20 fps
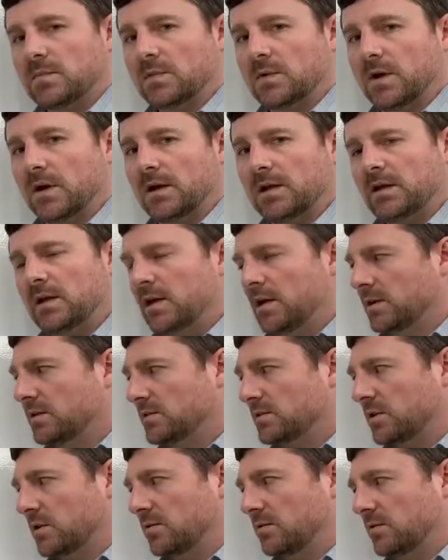right?
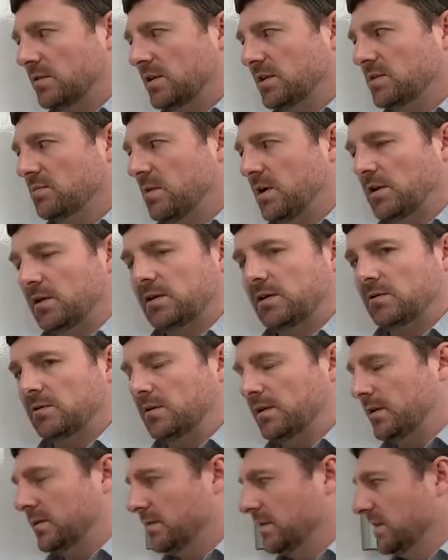So this molecule
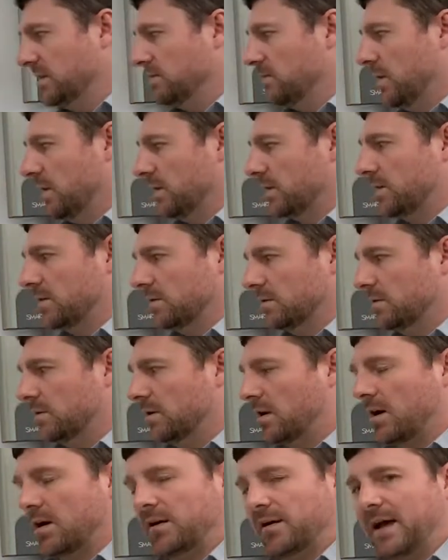and this
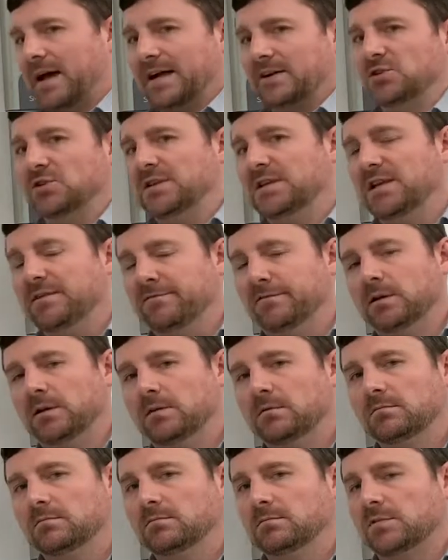molecule aren't actually different.
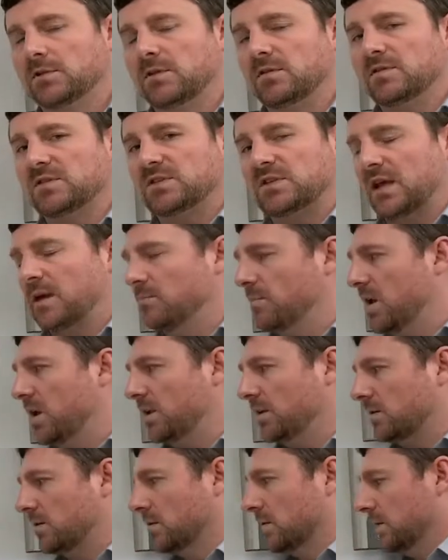They're the same
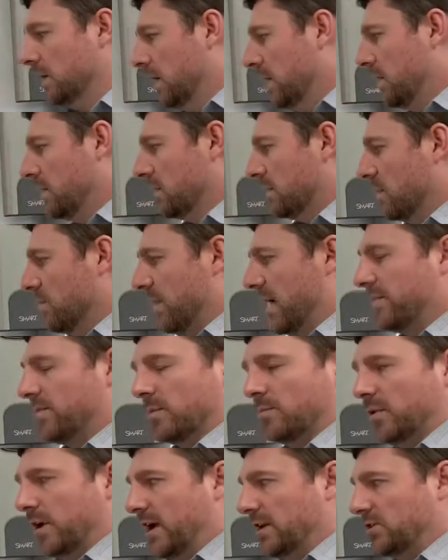molecule. The methyl
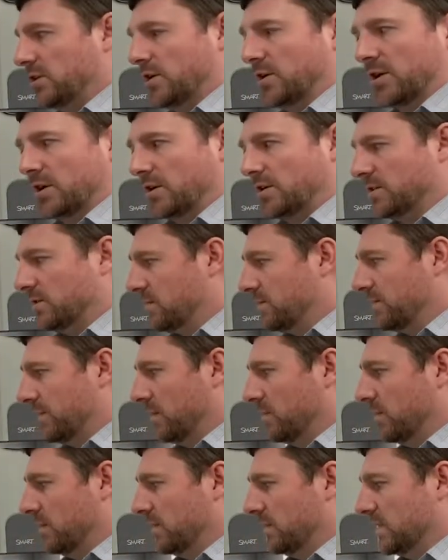branch occurs
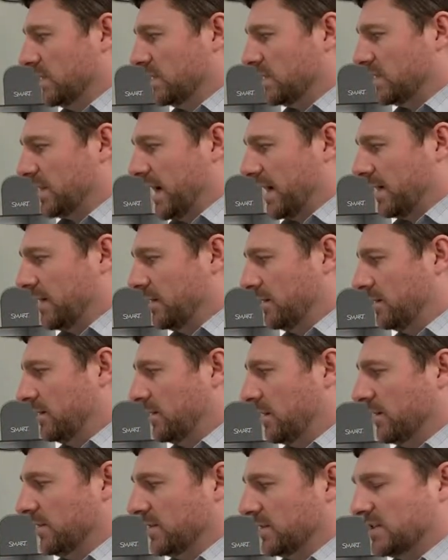from
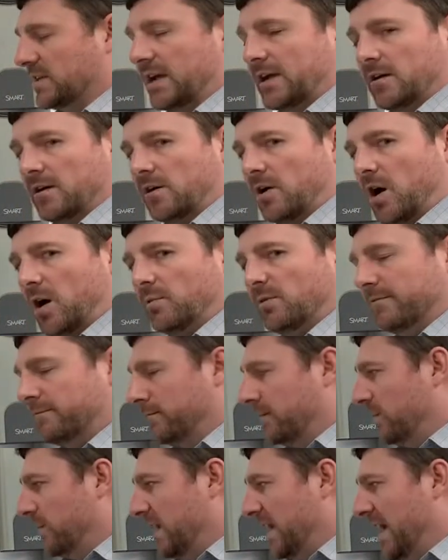on the second carbon
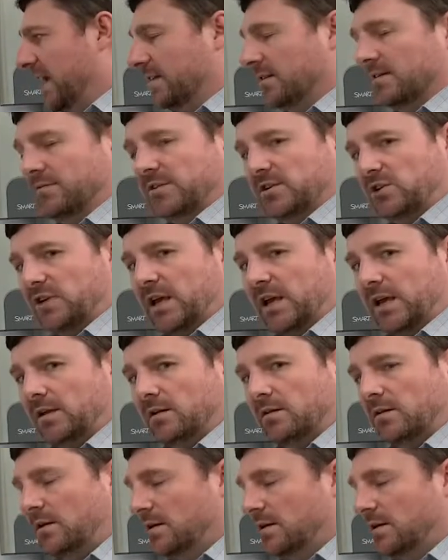from the end of the chain,